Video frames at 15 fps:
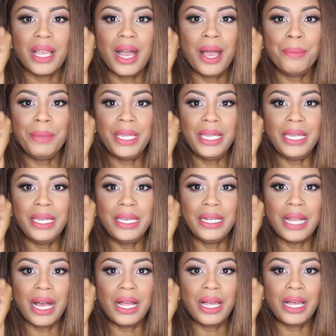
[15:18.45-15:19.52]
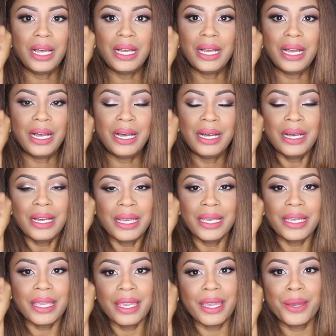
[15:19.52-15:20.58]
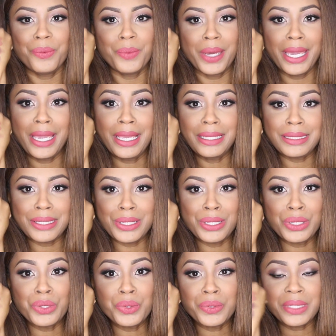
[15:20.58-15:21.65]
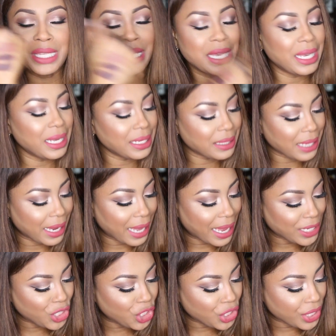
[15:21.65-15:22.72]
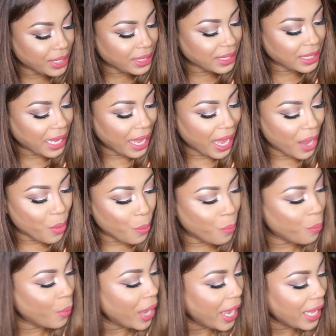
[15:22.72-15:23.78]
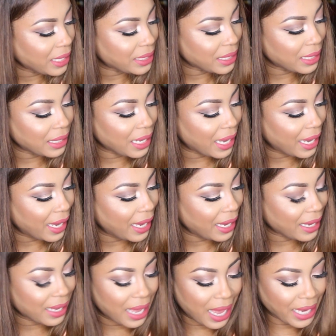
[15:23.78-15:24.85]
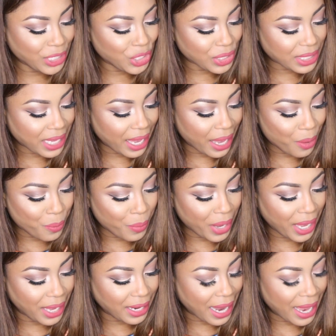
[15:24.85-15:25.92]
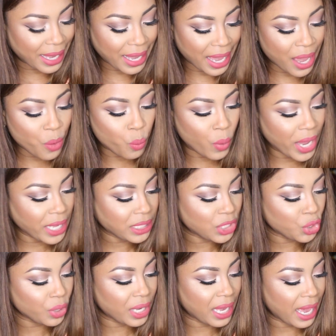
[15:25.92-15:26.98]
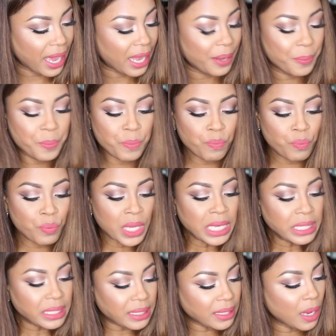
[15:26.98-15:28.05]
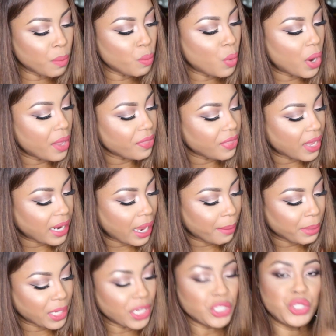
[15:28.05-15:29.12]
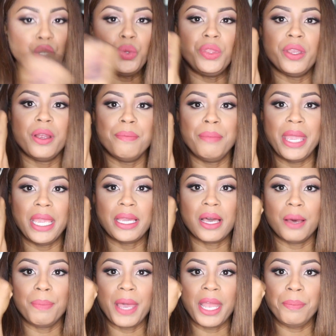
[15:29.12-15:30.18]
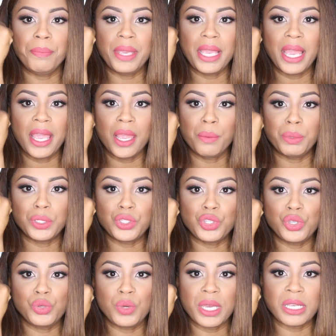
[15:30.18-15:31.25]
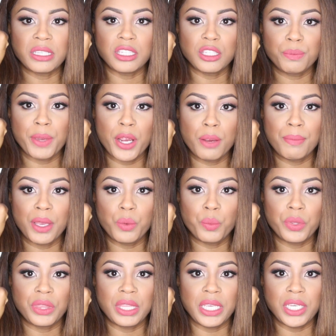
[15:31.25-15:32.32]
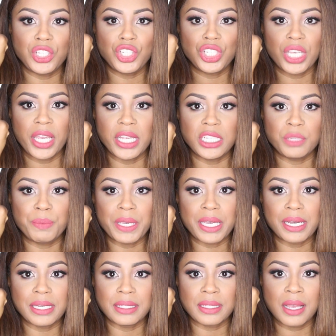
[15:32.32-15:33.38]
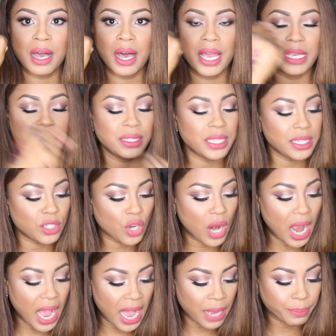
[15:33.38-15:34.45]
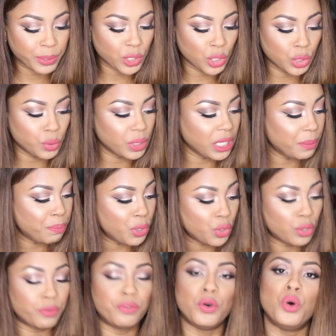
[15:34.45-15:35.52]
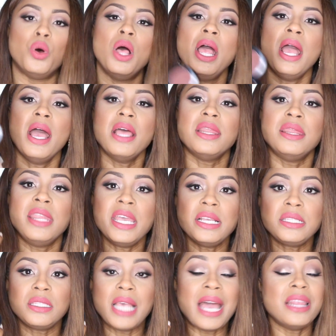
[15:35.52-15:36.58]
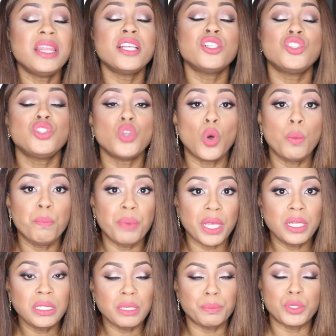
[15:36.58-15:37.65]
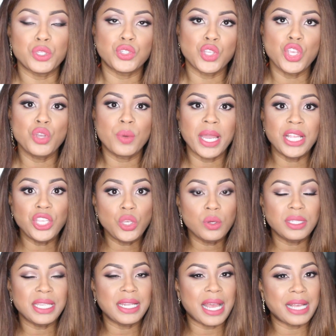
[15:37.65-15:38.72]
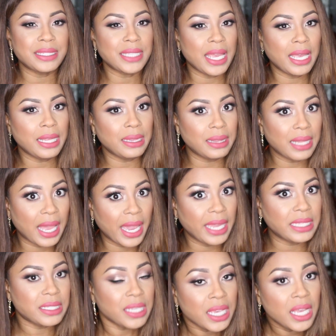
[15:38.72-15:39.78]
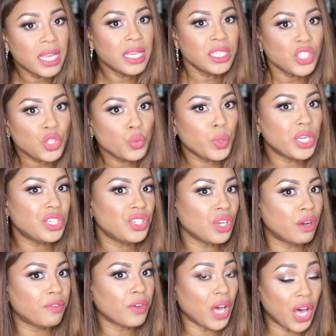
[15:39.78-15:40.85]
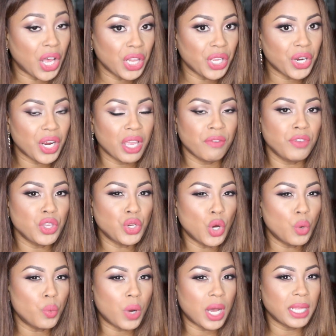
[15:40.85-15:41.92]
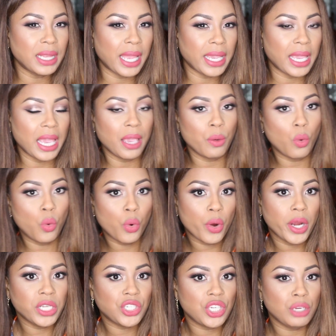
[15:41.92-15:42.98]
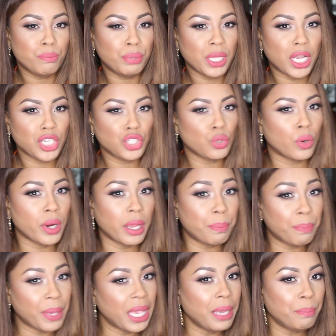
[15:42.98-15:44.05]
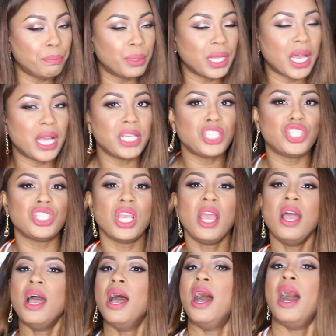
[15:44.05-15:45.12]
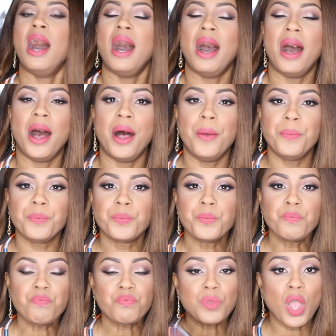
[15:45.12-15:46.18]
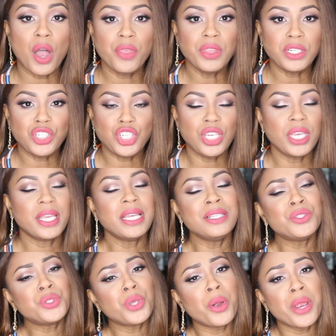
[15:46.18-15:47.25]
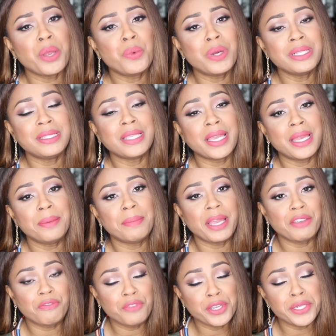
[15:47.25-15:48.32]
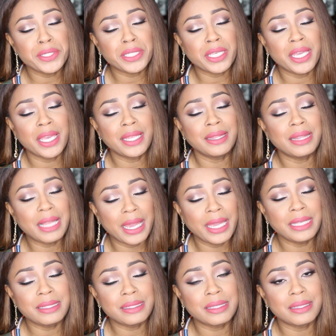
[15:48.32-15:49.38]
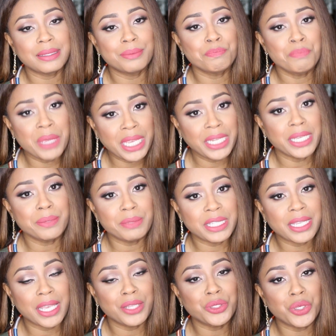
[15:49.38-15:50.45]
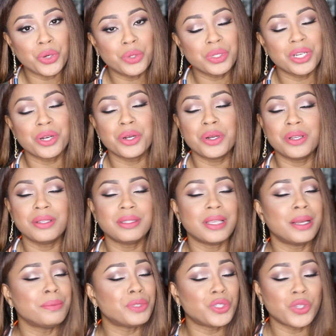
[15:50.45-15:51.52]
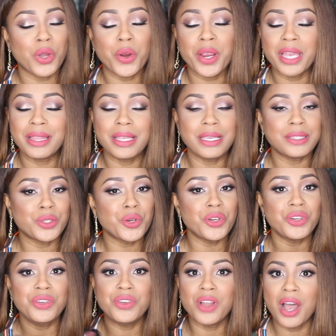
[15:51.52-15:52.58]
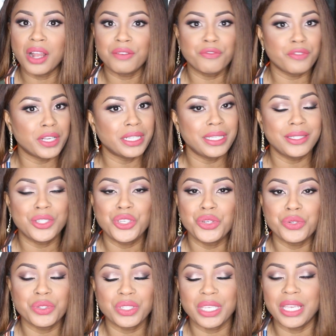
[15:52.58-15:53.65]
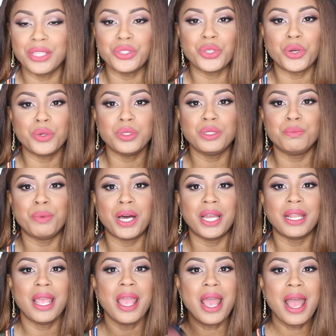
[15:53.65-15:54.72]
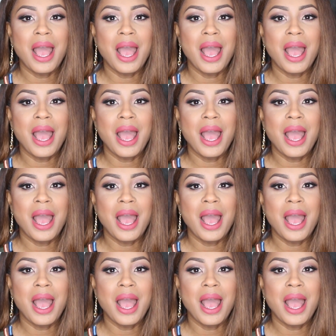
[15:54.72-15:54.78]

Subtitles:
I mean, I can't wait to use these. Like, I just can't wait to, like, I just can't wait. I can't wait to get someone that I'm gonna do their makeup and be able to experiment with these shades, because guys, these are absolutely beautiful. This, and they're so buildable, so you can use it as a light swish of color if you don't want like a orangey blush or a pink blush on the cheek. And sorry once again, my fair skin, light, medium skin tone girls, I'm sorry, these are not friendly to your skin tones, but